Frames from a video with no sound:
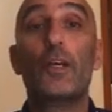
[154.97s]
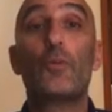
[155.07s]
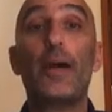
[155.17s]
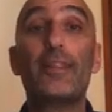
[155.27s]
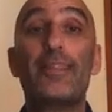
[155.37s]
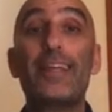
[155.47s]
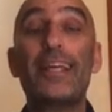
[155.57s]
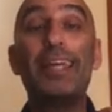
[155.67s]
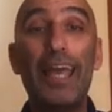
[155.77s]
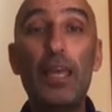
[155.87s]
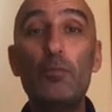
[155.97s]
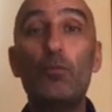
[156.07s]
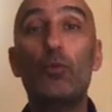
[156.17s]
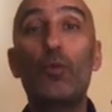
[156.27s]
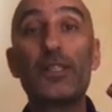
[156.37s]
right? The
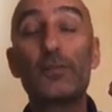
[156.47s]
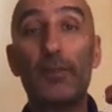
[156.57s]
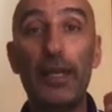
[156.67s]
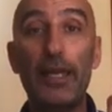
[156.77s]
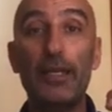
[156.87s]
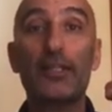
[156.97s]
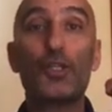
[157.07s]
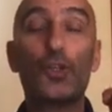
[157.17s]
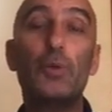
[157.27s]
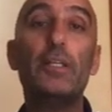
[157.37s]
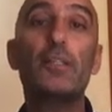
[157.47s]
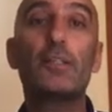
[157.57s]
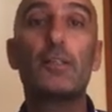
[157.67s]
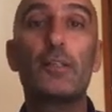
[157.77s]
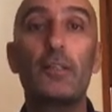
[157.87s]
game was played in the
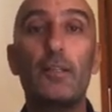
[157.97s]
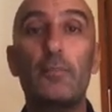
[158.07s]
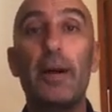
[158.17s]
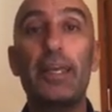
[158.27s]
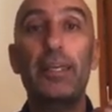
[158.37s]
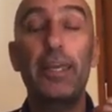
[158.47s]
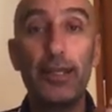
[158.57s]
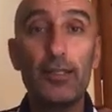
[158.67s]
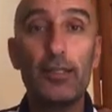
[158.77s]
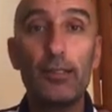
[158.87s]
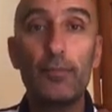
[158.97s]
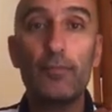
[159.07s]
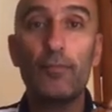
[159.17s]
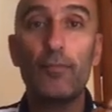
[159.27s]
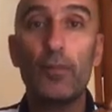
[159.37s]
streets by kids
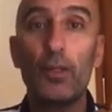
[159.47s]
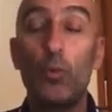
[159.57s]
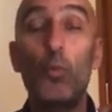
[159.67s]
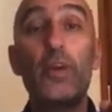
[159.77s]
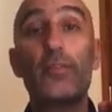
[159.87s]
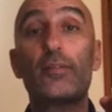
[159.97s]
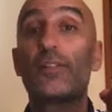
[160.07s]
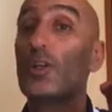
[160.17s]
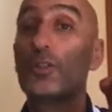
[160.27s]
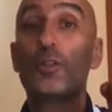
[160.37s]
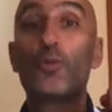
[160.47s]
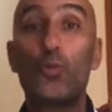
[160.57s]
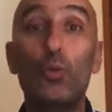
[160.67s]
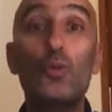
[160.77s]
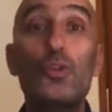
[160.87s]
with certain
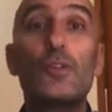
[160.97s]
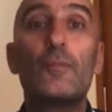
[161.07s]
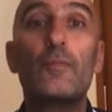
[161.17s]
rules,